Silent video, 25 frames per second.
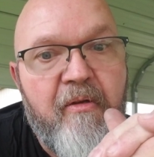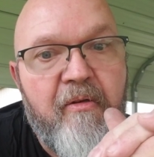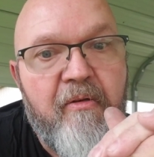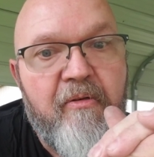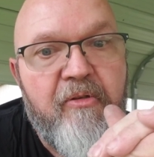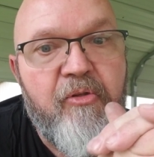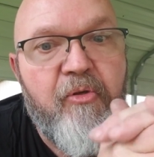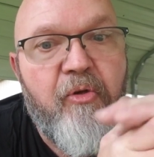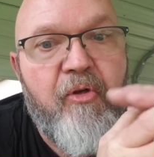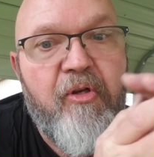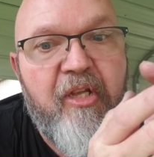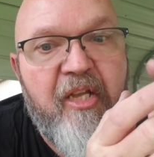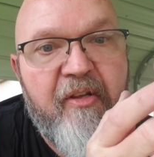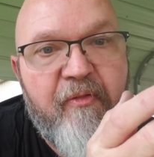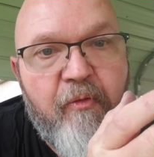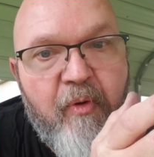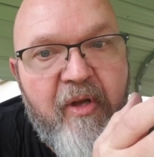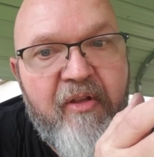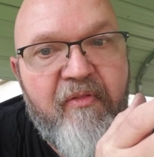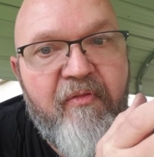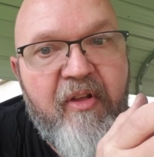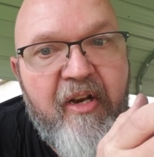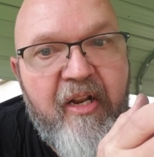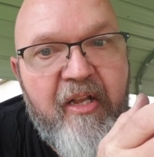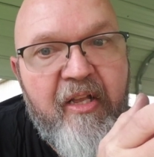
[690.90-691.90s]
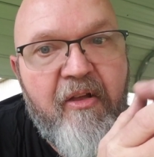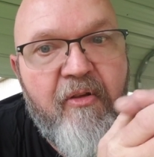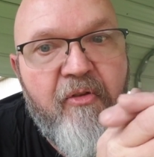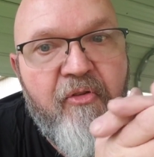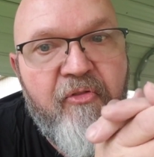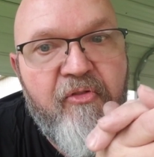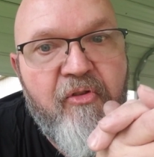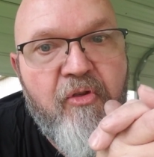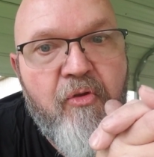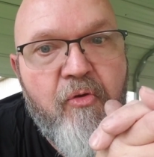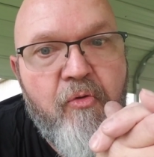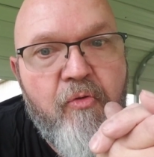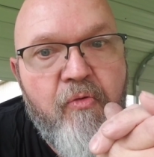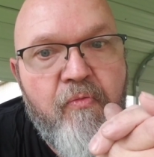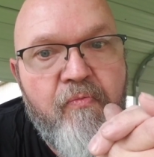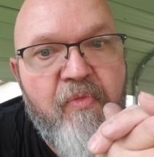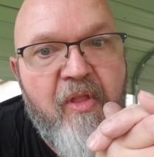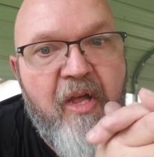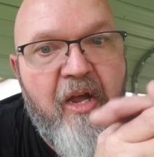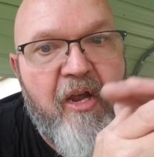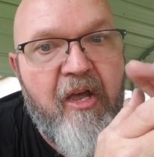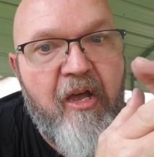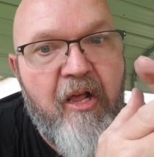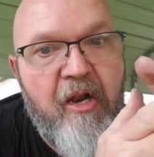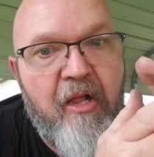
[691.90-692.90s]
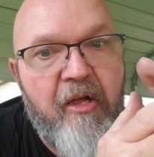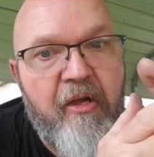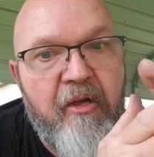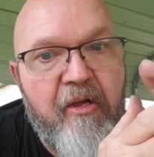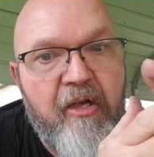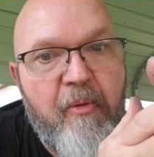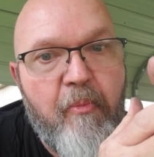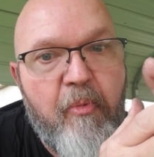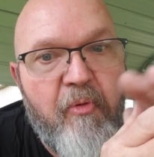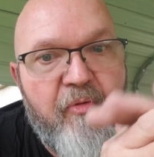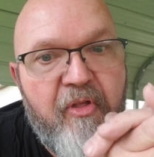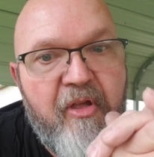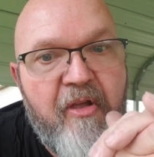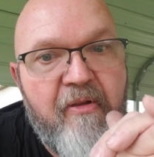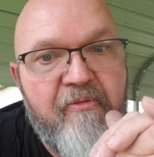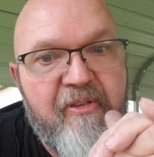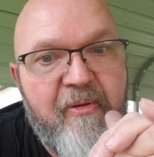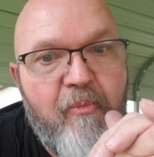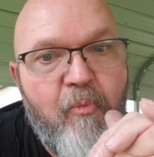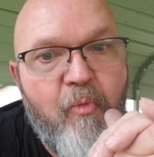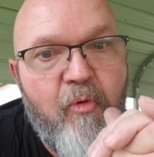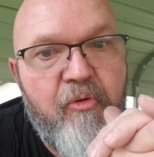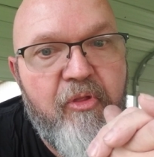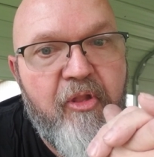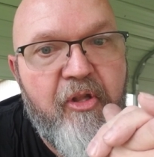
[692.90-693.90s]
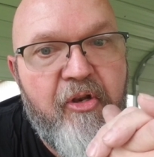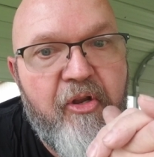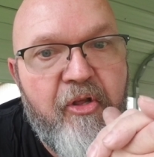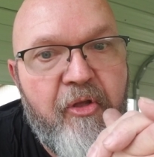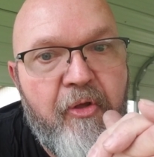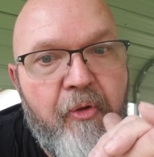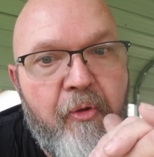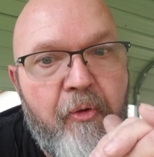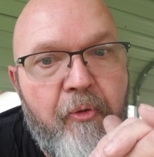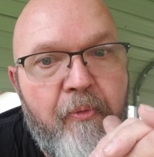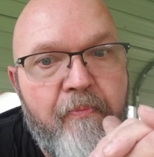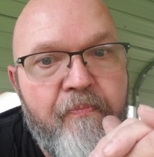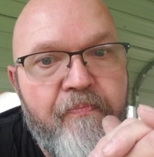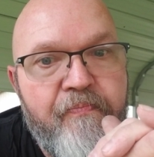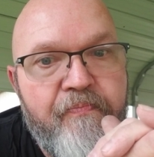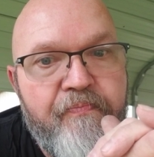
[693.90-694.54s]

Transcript: do a giveaway video soon. I got a couple things I'm wanting to do.